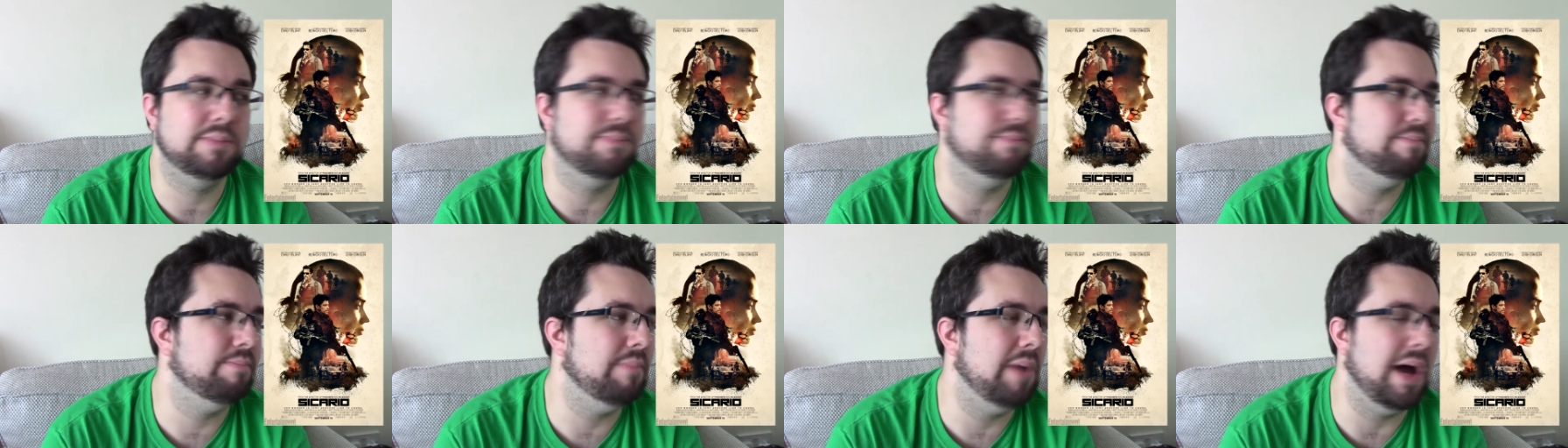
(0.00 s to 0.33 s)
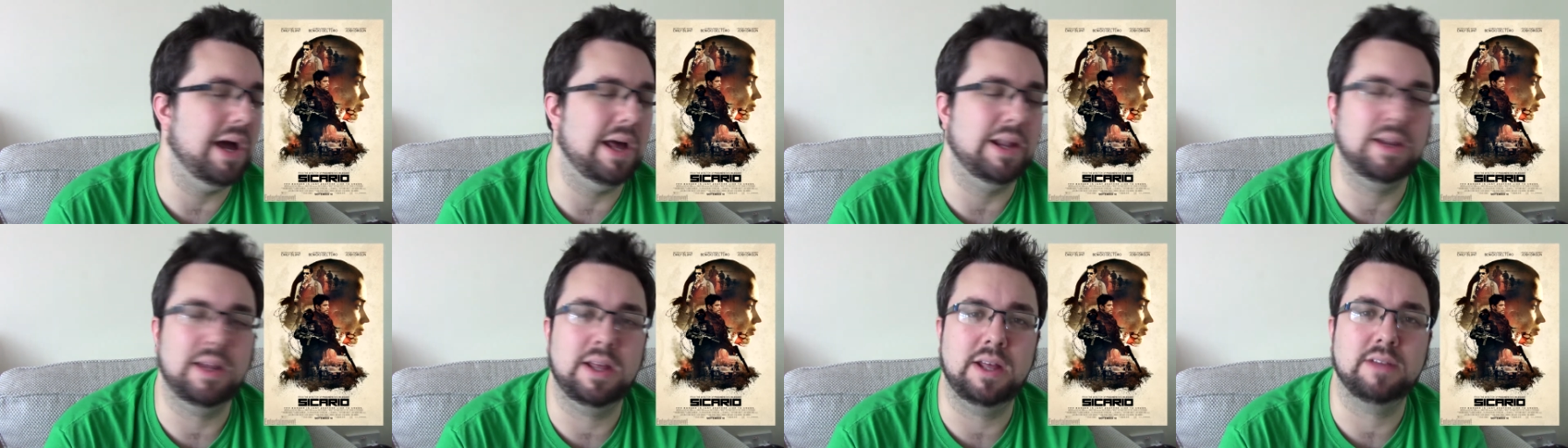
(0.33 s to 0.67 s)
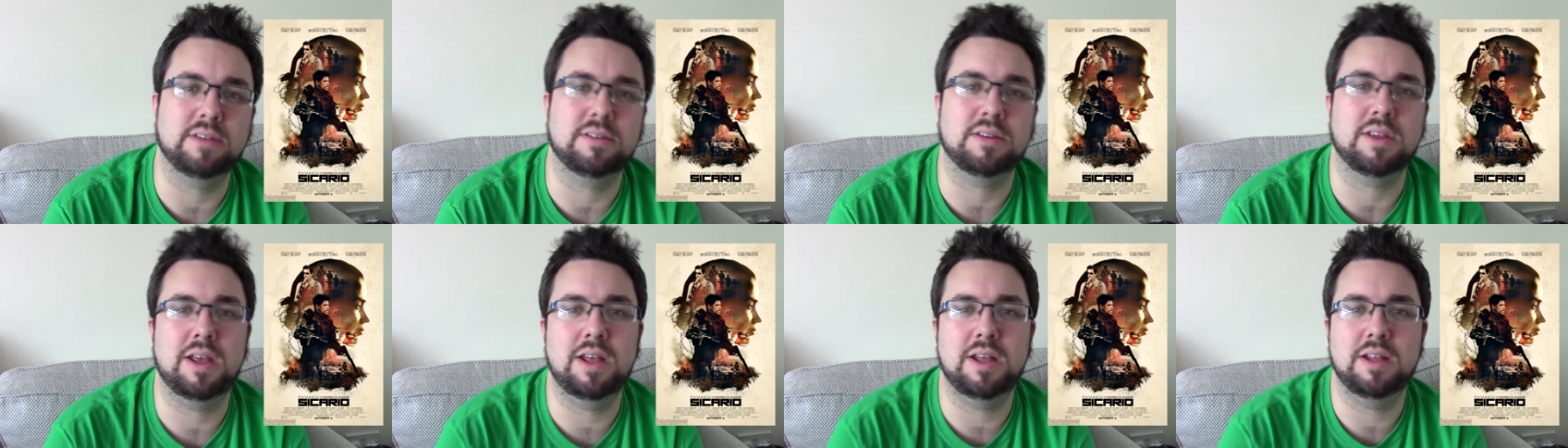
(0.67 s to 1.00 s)
man,
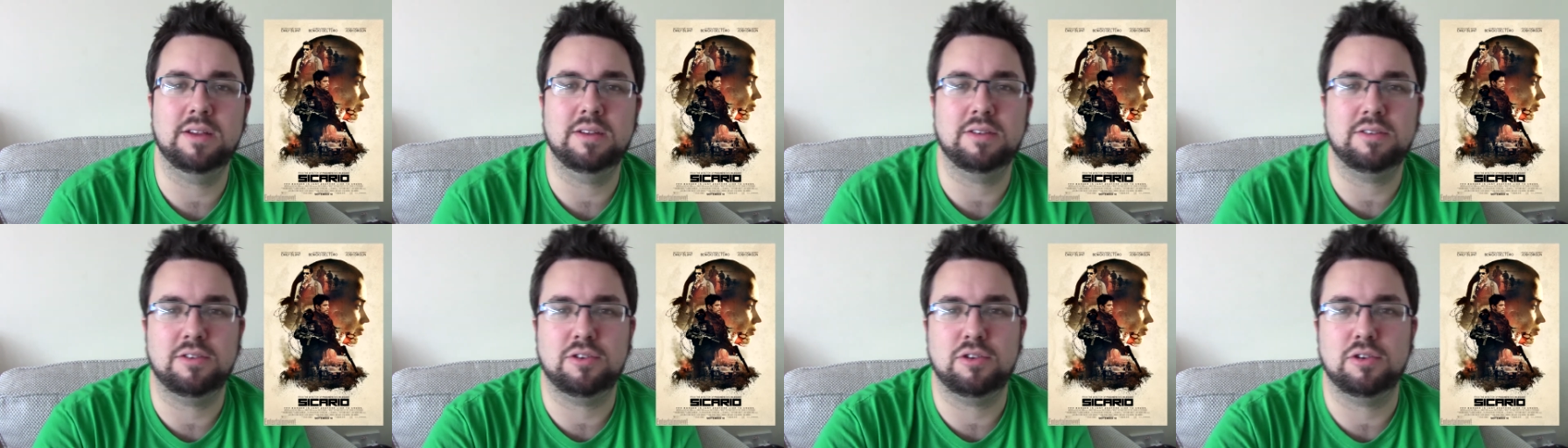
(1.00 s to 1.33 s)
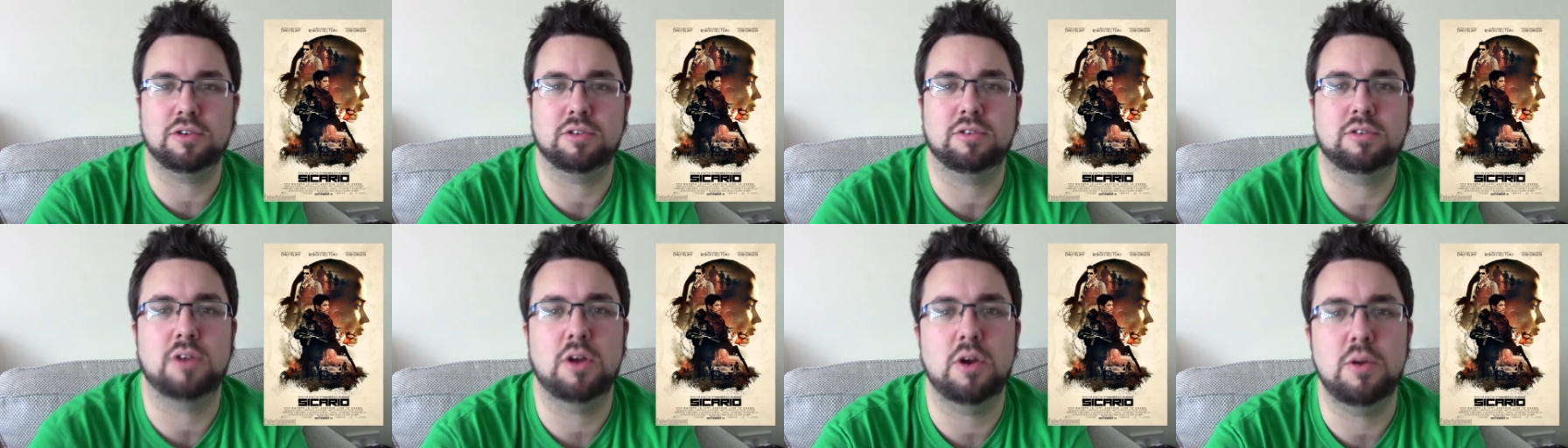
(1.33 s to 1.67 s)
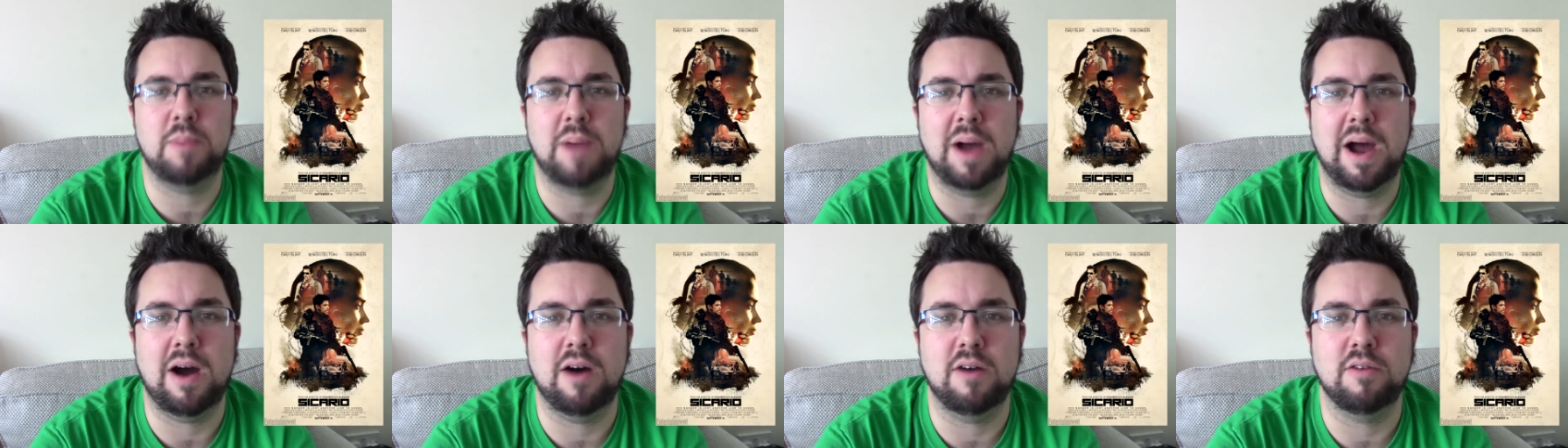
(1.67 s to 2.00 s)
it's it's just so
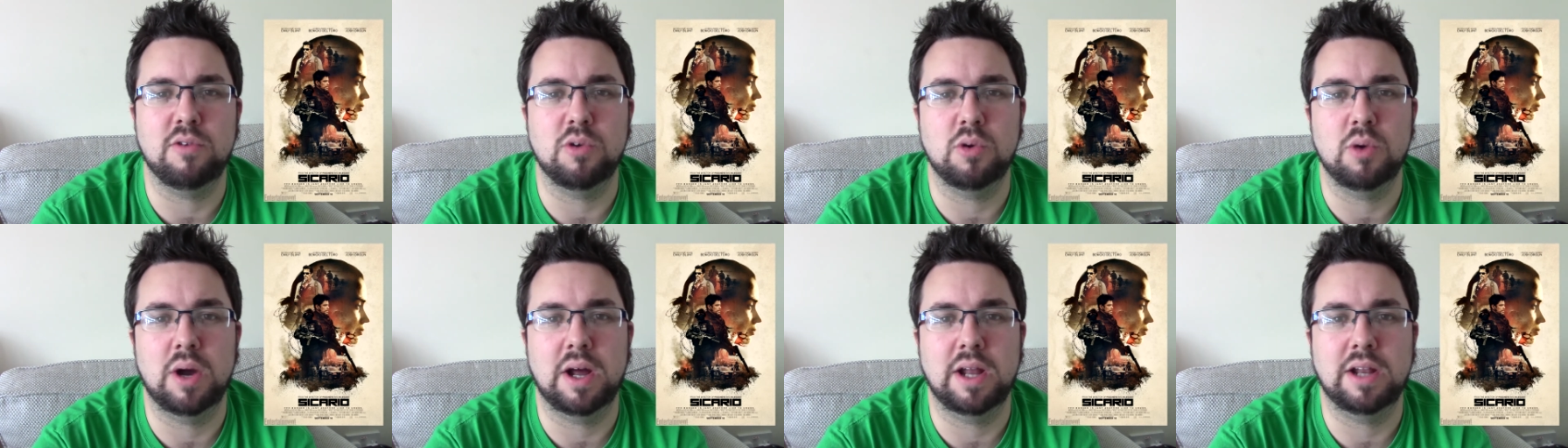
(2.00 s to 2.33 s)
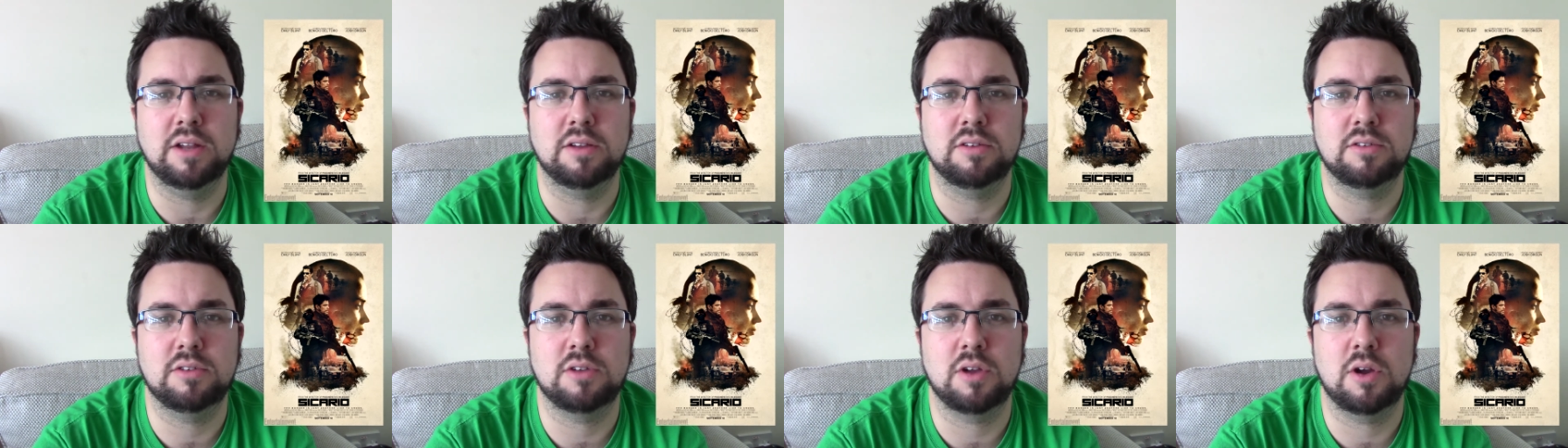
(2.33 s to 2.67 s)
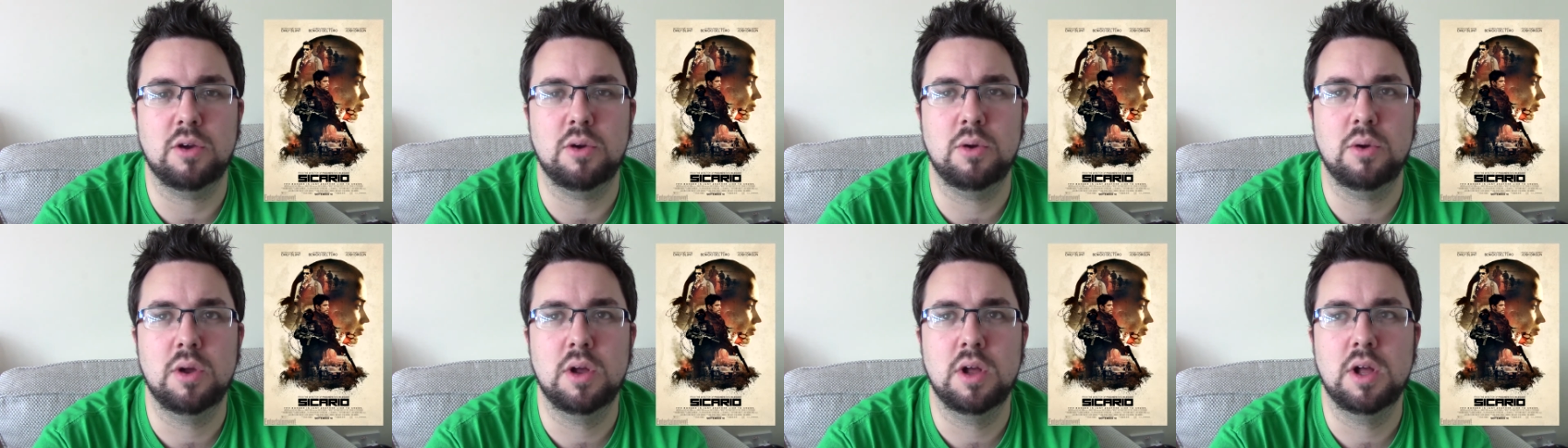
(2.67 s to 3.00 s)
powerful and it's
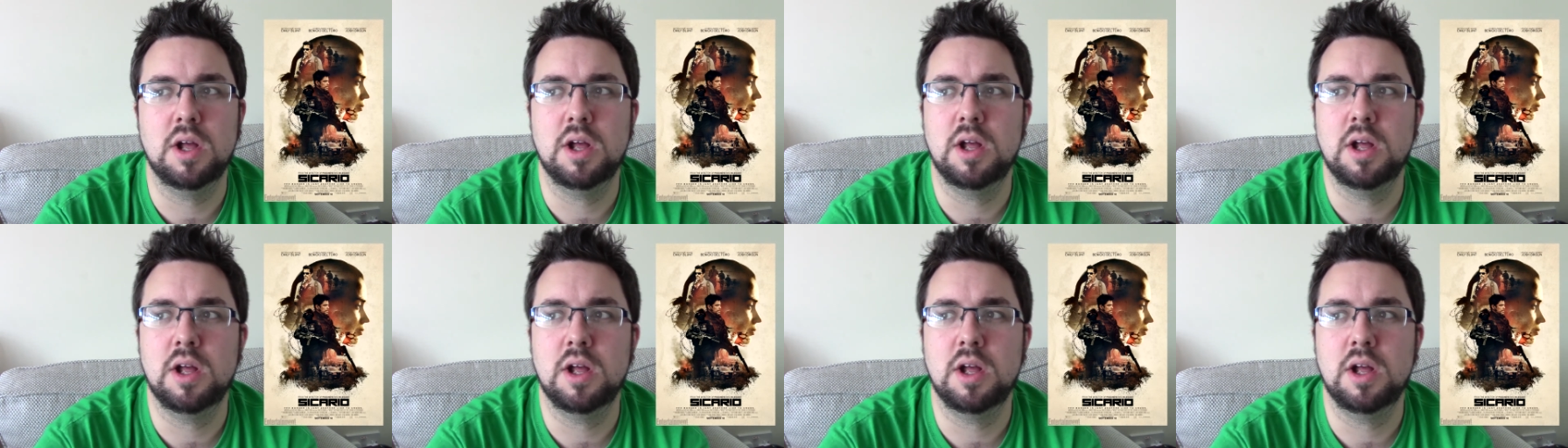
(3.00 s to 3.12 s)
so